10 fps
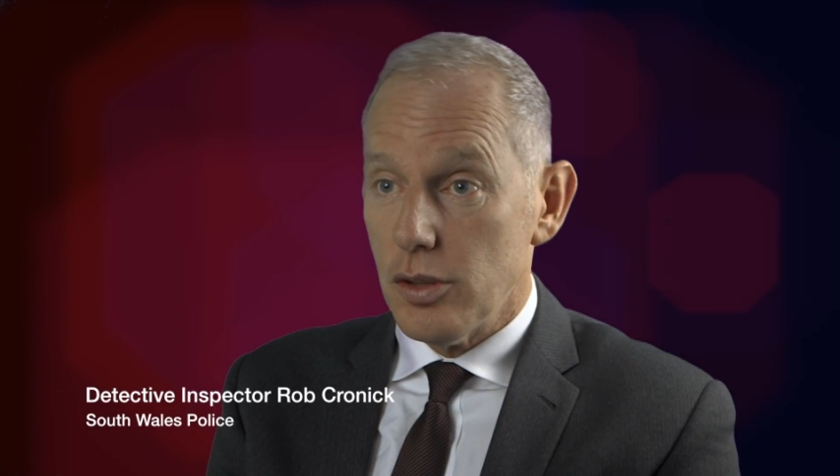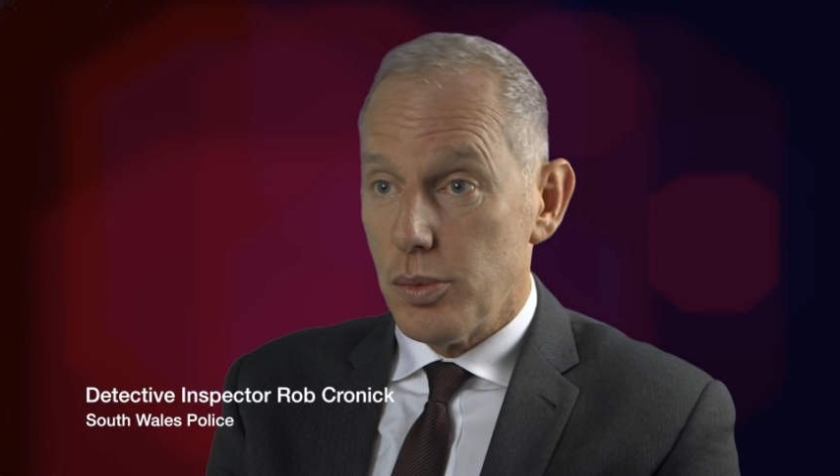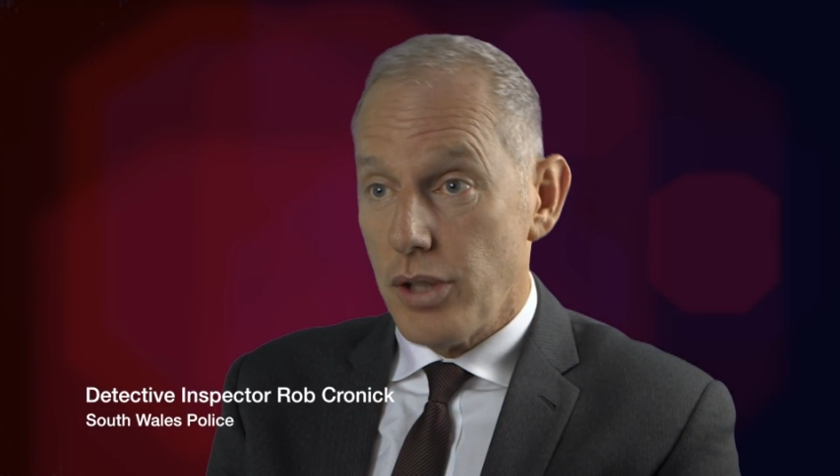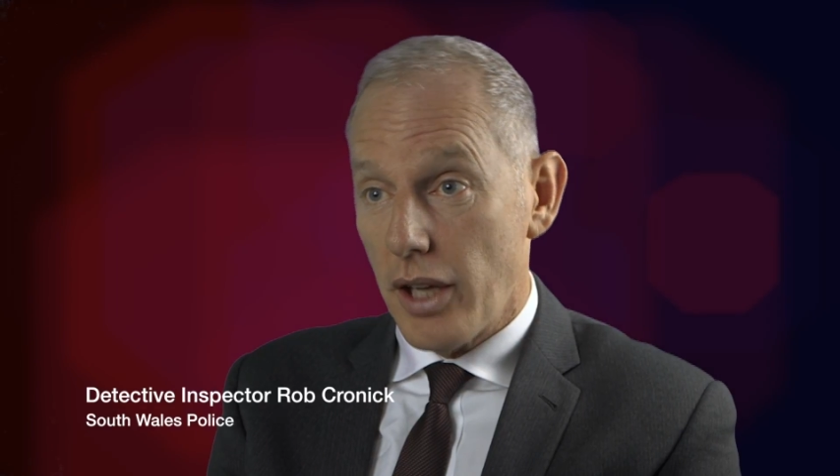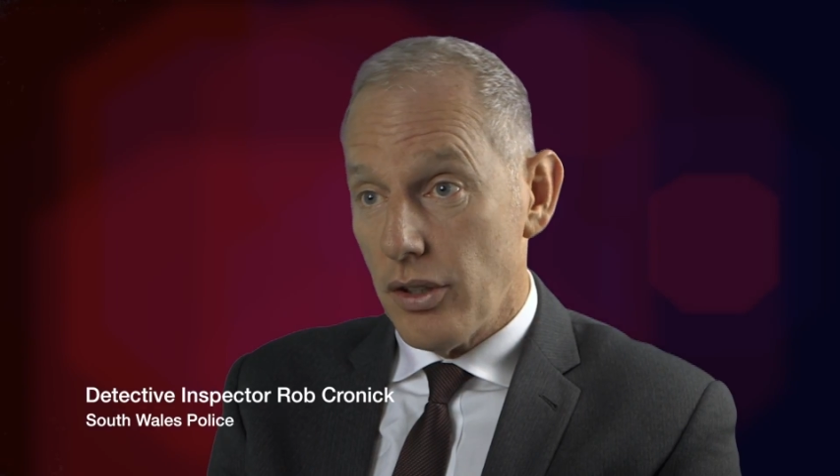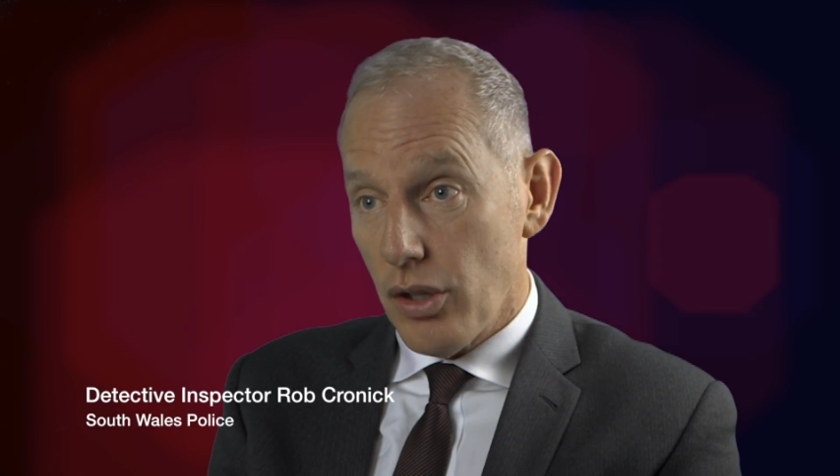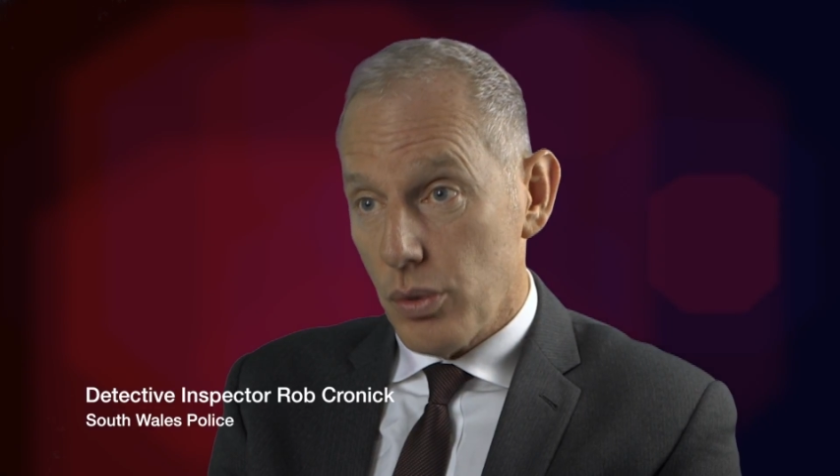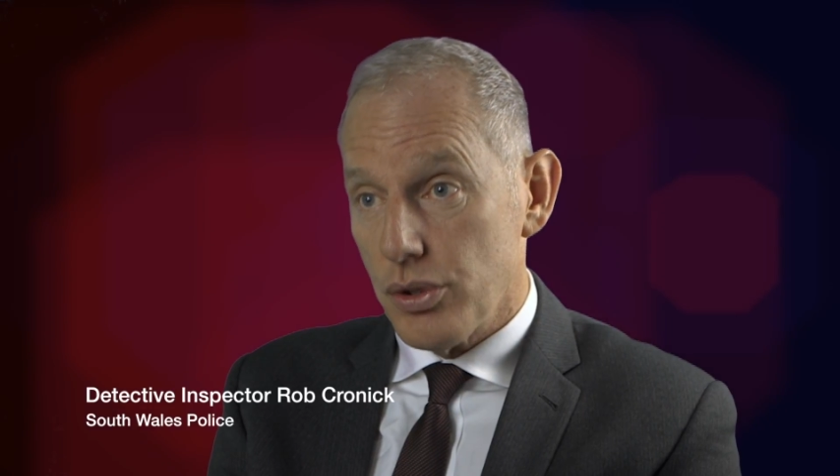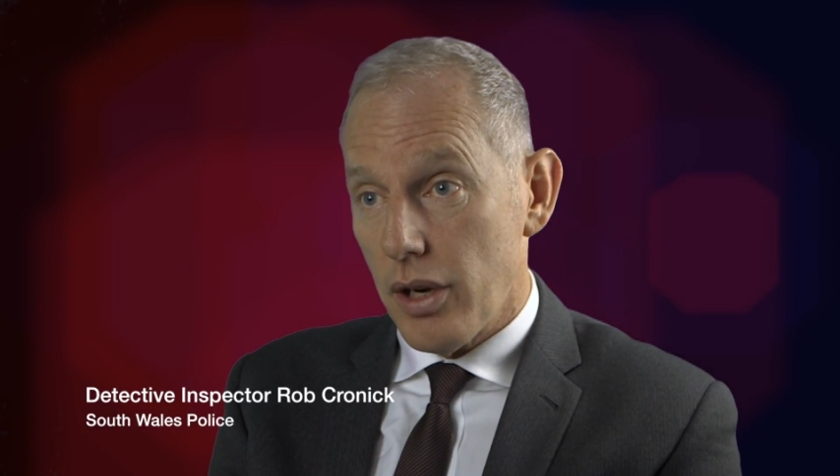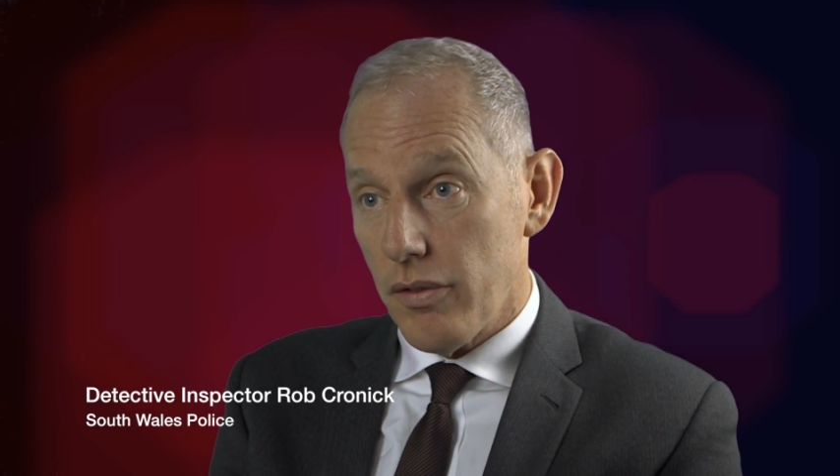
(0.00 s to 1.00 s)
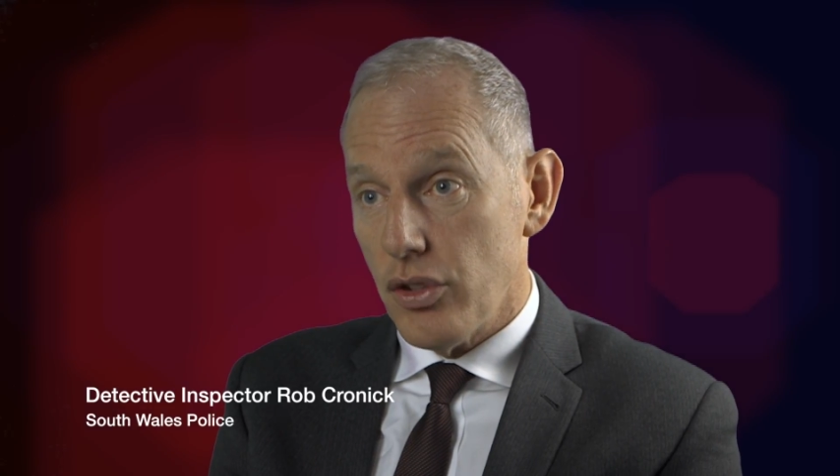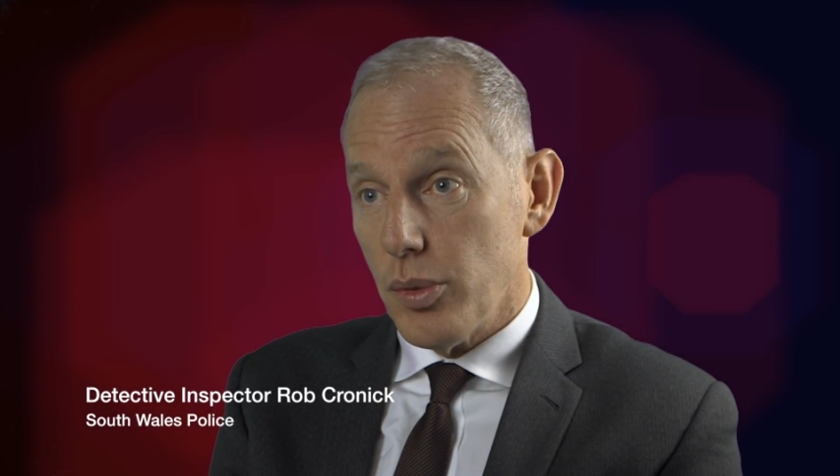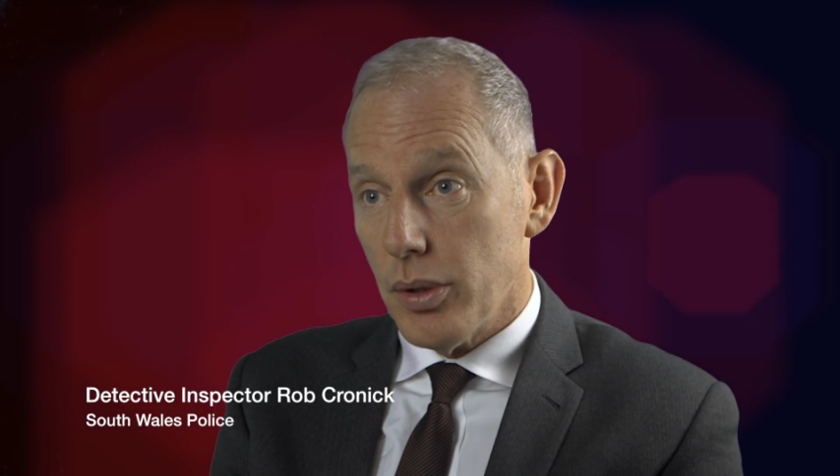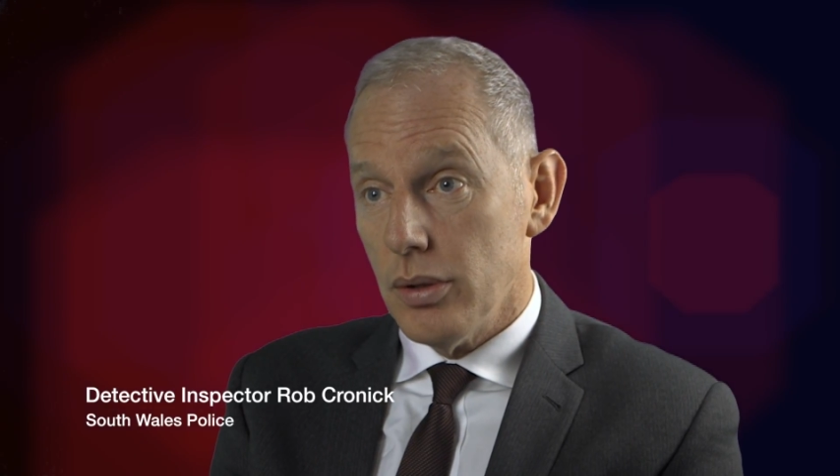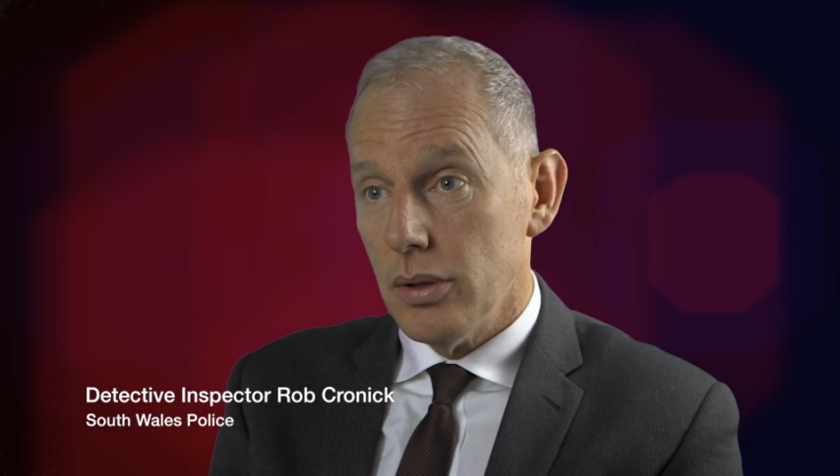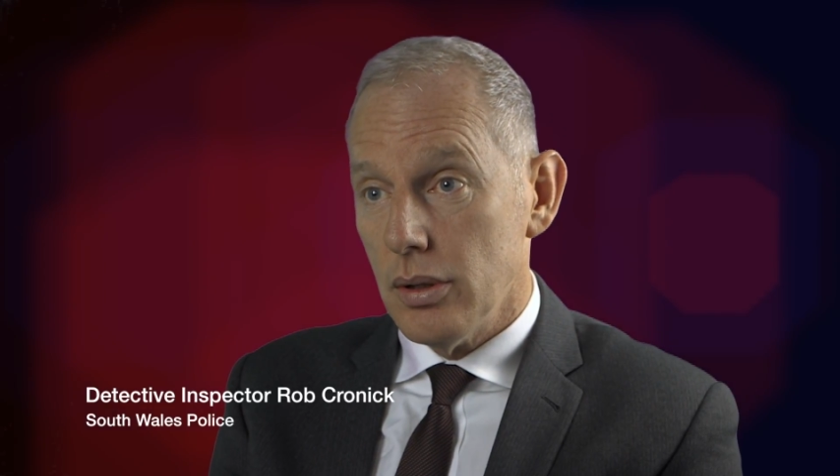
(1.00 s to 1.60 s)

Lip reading: is protecting those that are vulnerable.